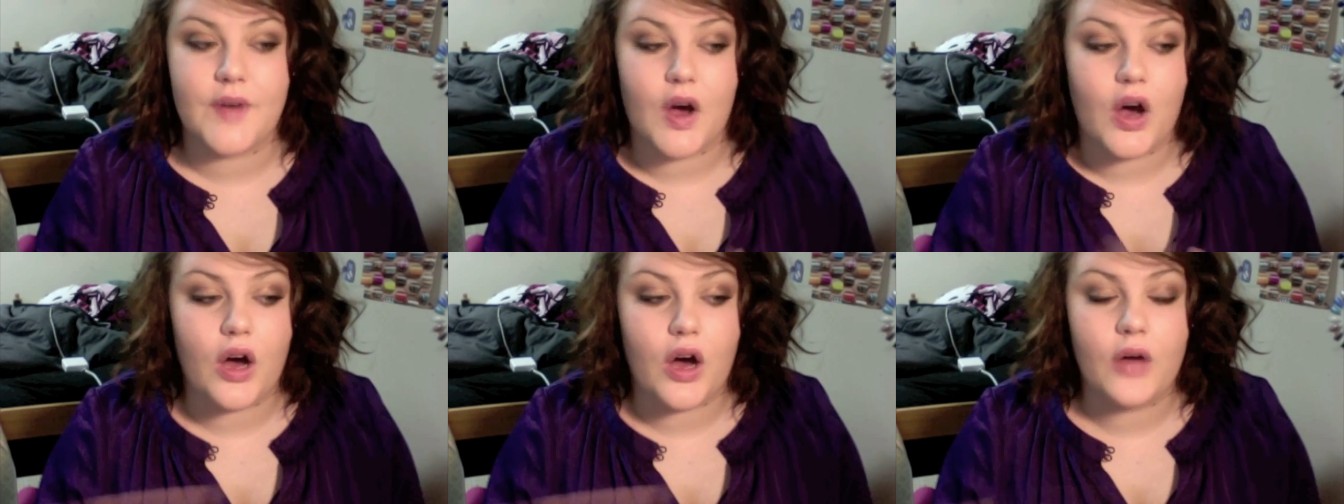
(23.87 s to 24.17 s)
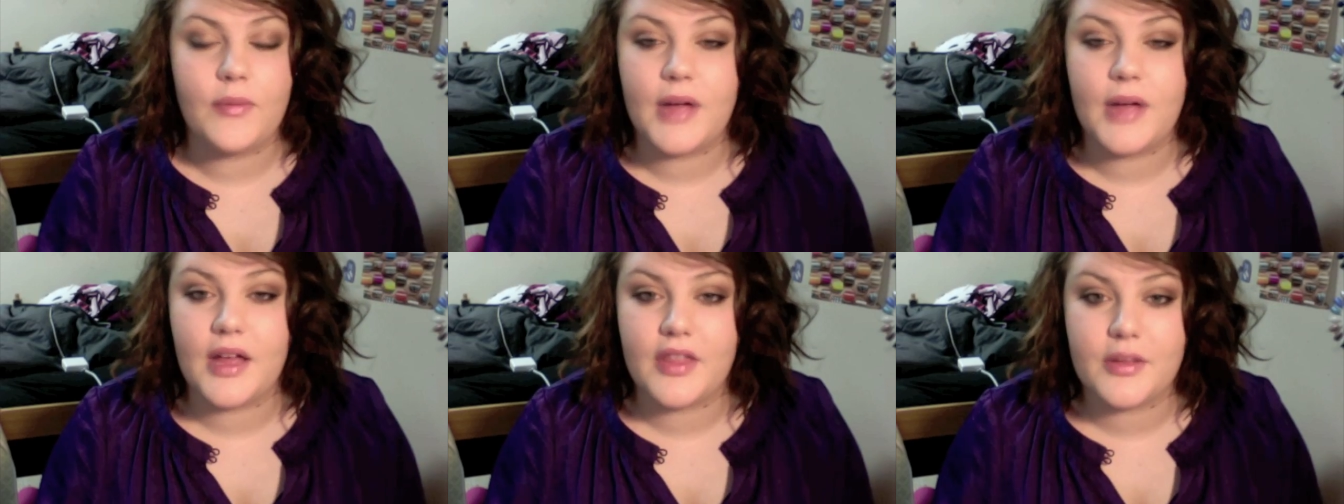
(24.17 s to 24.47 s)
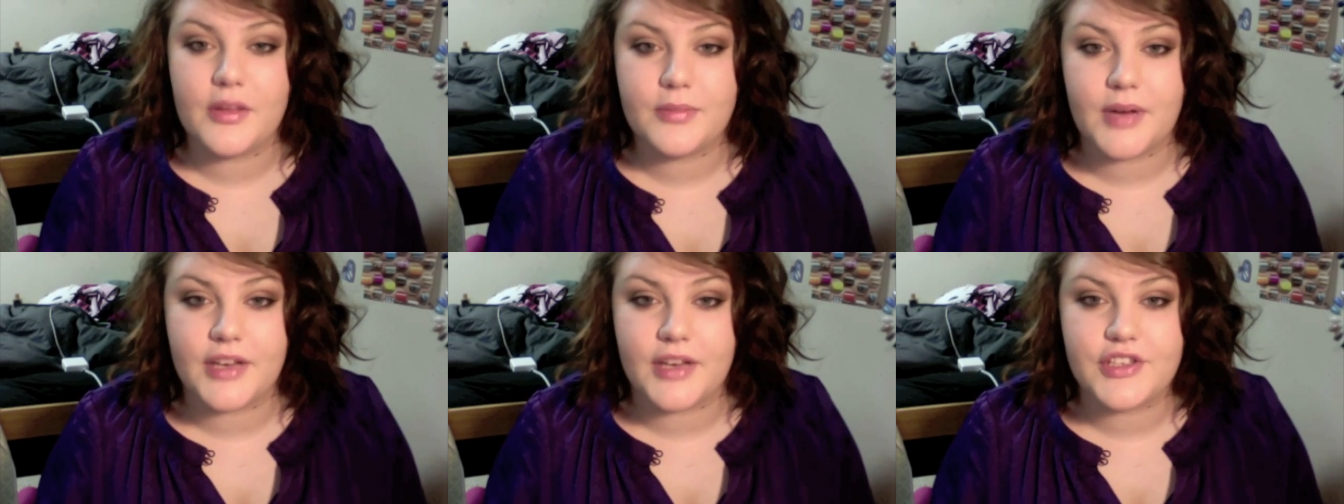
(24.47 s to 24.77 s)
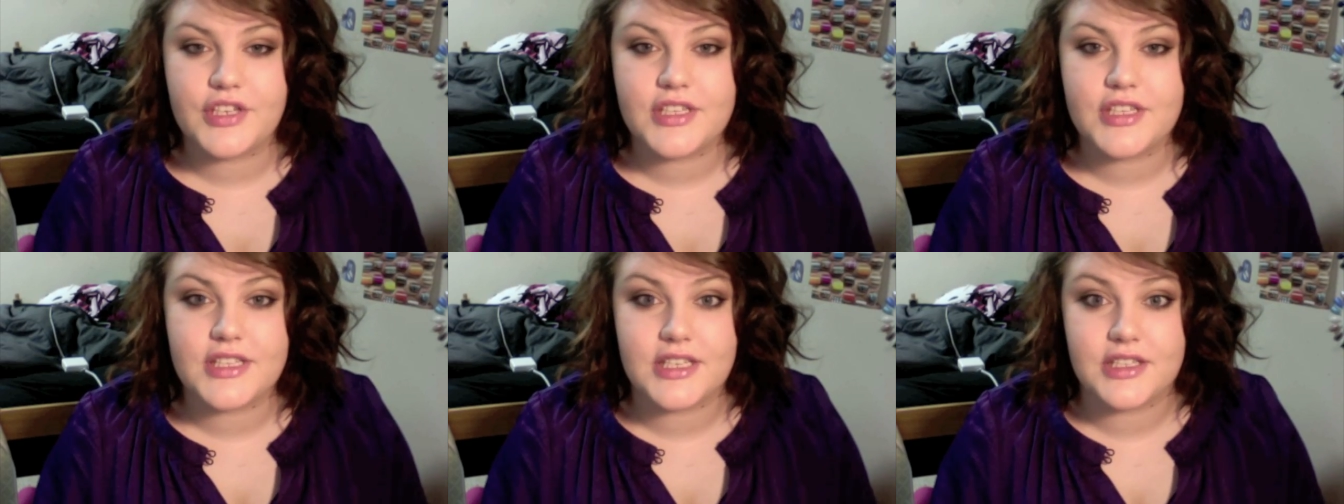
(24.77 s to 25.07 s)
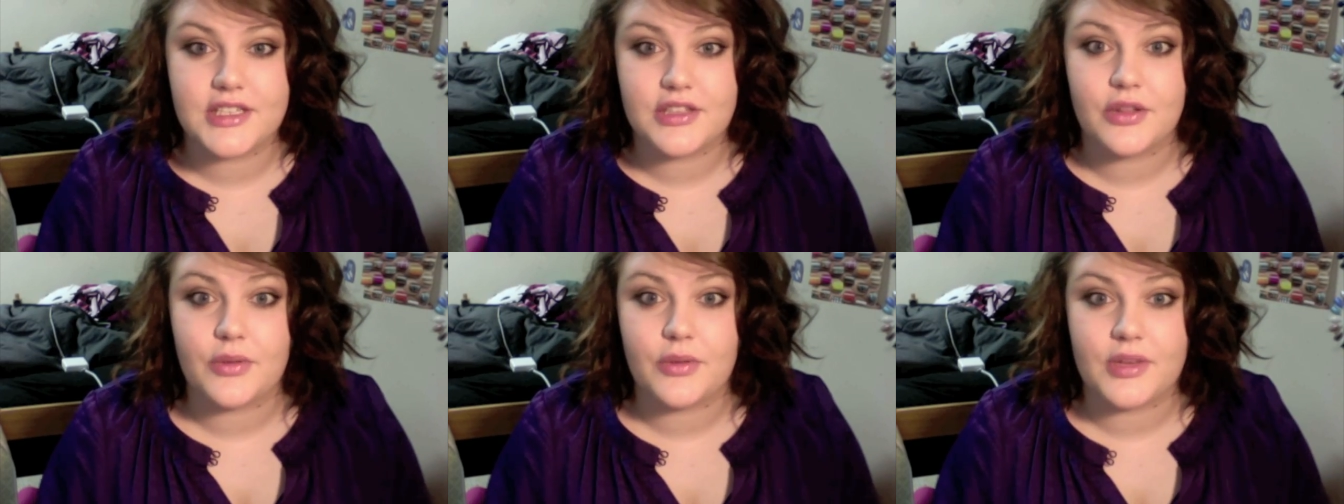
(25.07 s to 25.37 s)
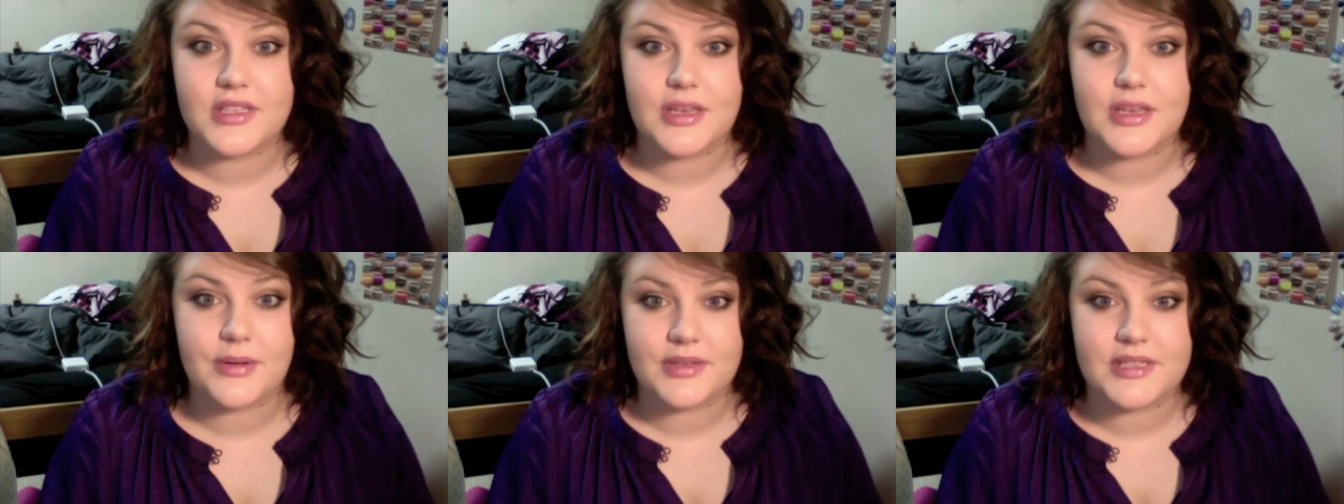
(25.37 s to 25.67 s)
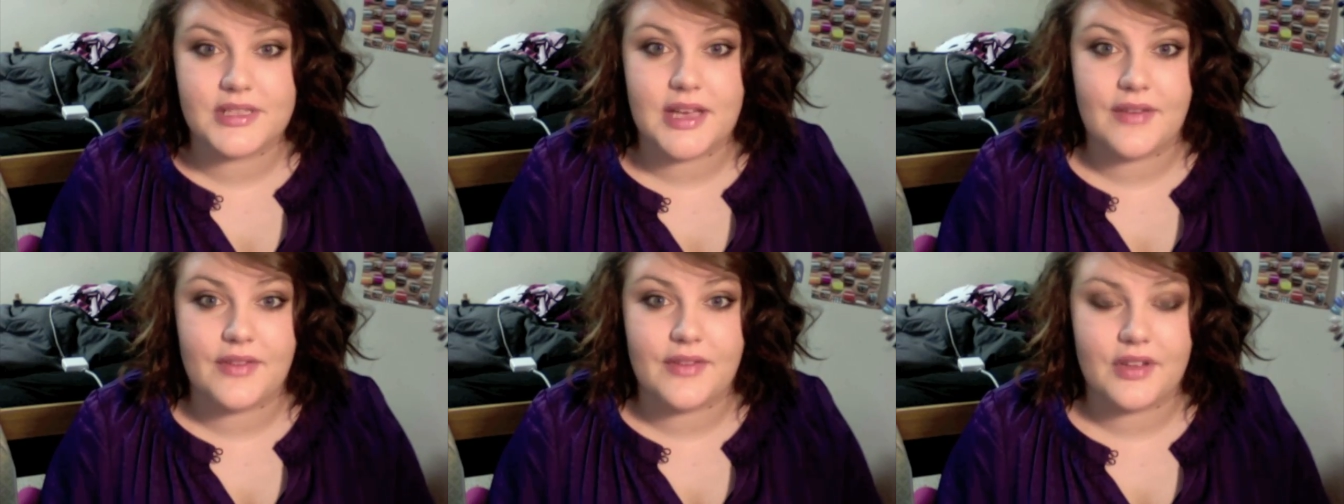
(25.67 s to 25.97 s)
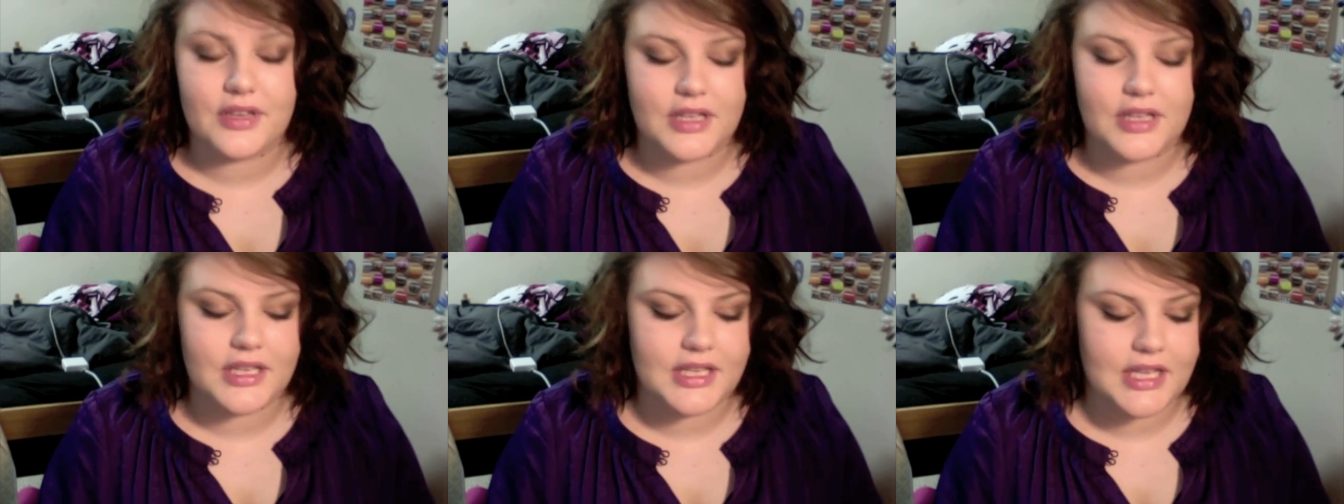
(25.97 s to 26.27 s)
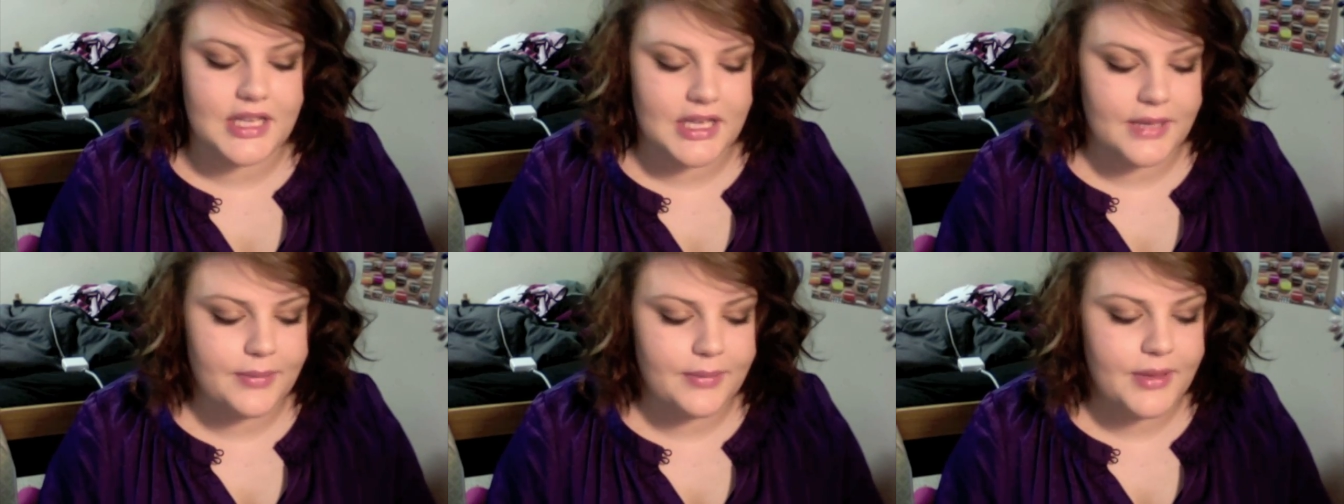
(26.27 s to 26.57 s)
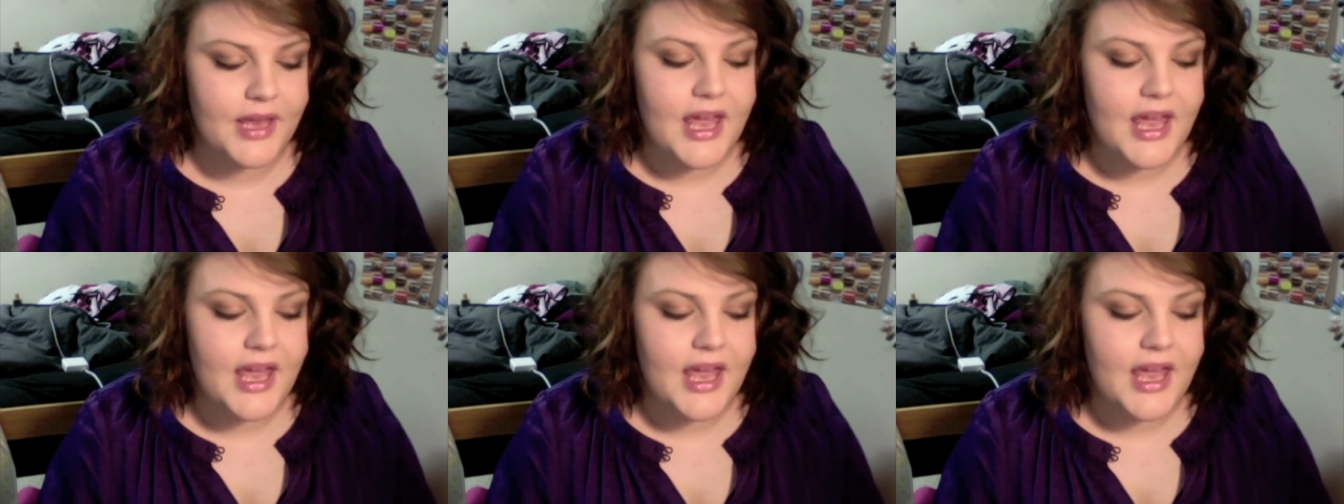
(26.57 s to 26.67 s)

all my other brushes, these are the ones I would definitely keep.